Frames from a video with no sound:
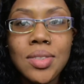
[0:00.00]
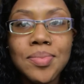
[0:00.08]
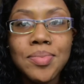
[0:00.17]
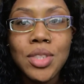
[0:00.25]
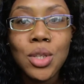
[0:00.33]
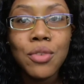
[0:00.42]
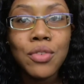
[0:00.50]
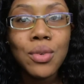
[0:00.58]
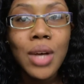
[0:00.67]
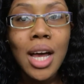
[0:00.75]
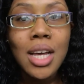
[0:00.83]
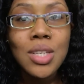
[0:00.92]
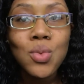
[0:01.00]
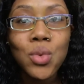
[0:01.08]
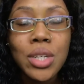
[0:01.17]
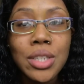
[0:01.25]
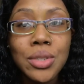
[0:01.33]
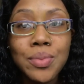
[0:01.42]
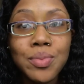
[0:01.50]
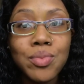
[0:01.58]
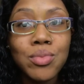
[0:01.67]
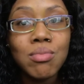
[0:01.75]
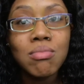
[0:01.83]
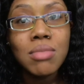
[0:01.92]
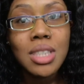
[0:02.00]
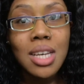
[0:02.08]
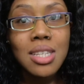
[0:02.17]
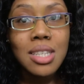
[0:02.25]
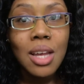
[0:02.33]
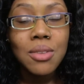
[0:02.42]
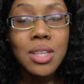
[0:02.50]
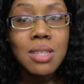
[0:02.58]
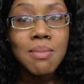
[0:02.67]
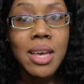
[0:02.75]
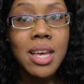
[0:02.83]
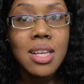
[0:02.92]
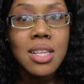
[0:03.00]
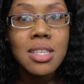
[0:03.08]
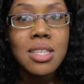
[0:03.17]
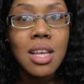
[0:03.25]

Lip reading: So if you guys want to test out this mask